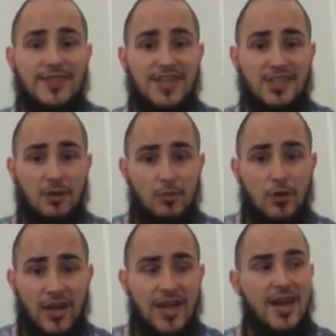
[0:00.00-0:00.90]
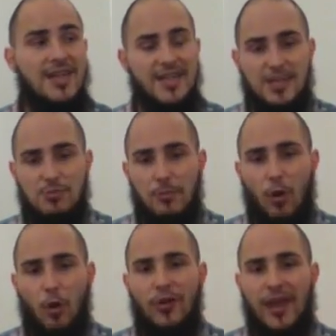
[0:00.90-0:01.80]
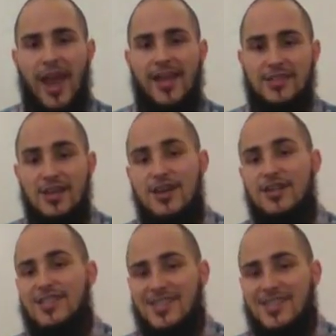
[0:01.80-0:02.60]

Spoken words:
It takes a community, takes people holding hands,